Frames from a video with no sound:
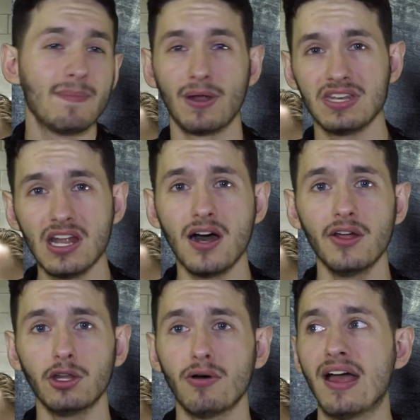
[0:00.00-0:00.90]
but
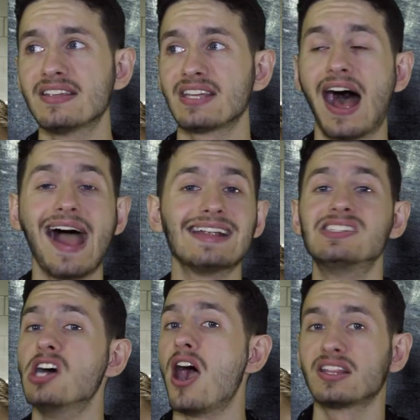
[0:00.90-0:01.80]
nonetheless, I
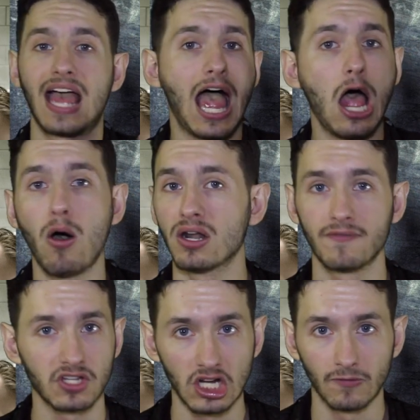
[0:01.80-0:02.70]
dug the hell out
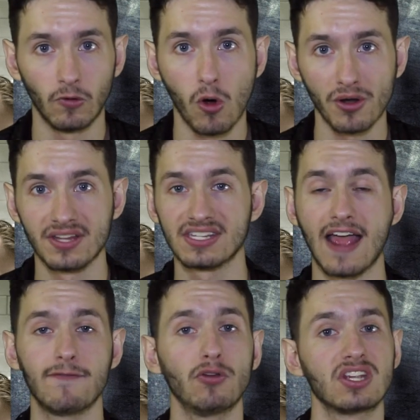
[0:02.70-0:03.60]
of A Cure for Wellness.
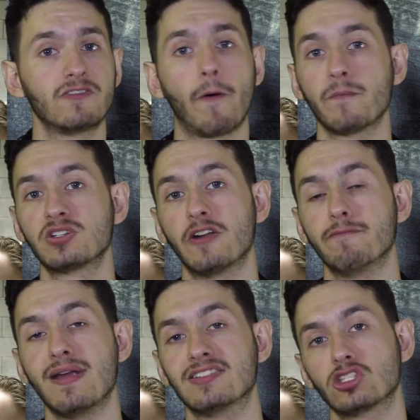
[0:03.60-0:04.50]
I feel like this film should have
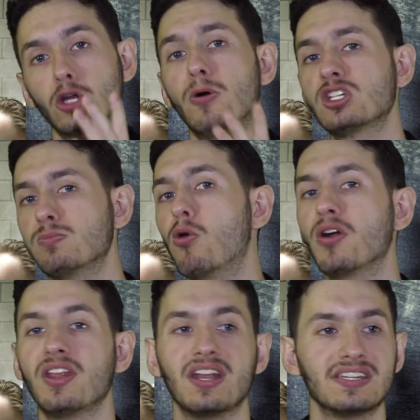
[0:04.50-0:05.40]
made so much
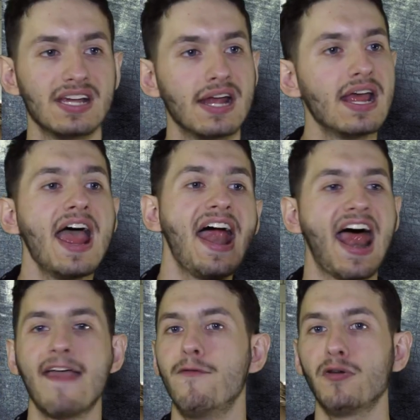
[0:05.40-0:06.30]
more than it did,
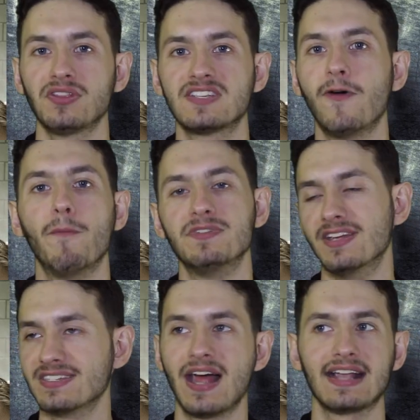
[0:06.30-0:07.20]
and I feel like this film
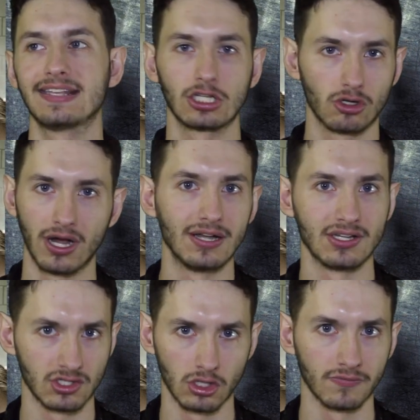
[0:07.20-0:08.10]
does not get the credit it
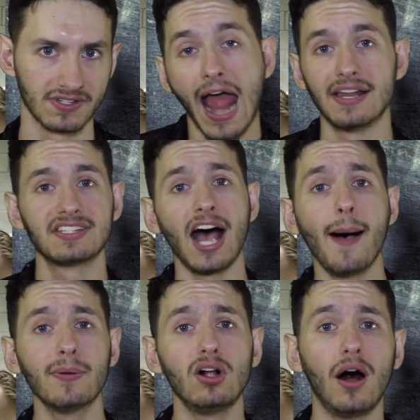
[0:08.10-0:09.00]
deserves. And to
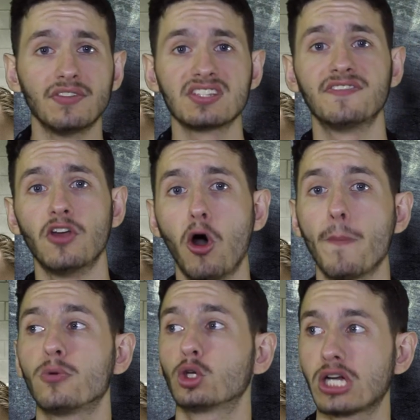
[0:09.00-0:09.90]
top it all off, this
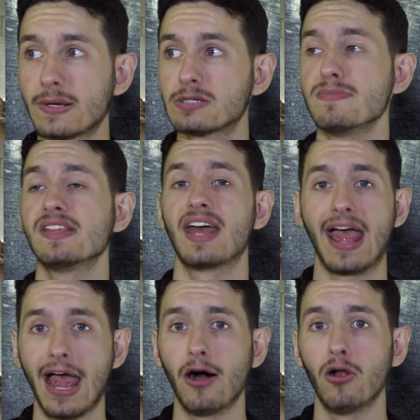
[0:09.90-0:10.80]
film creeped me the
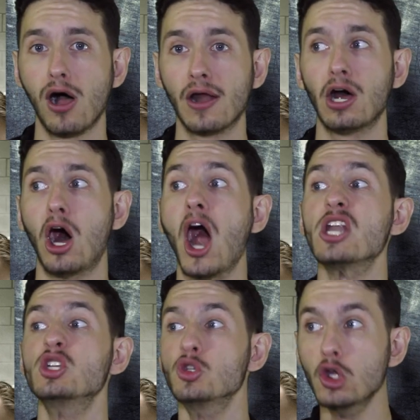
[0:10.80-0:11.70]
hell out
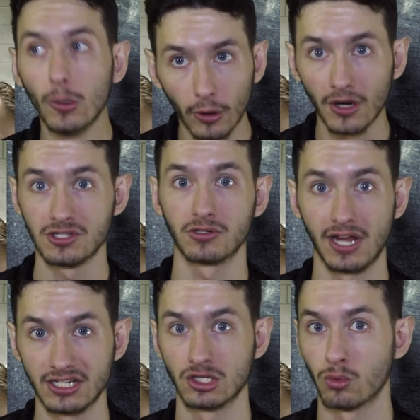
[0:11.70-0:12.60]
on numerous
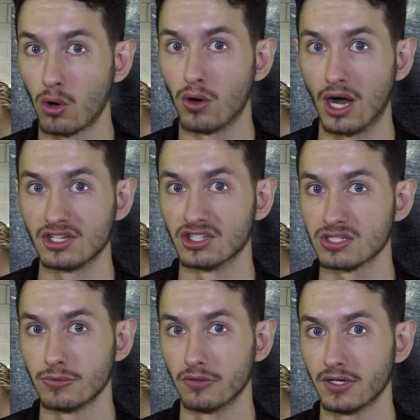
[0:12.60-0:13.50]
occasions while watching
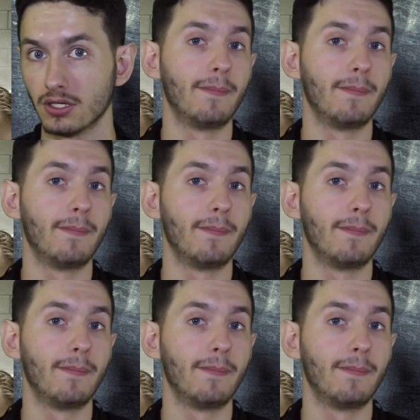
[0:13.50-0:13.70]
this movie.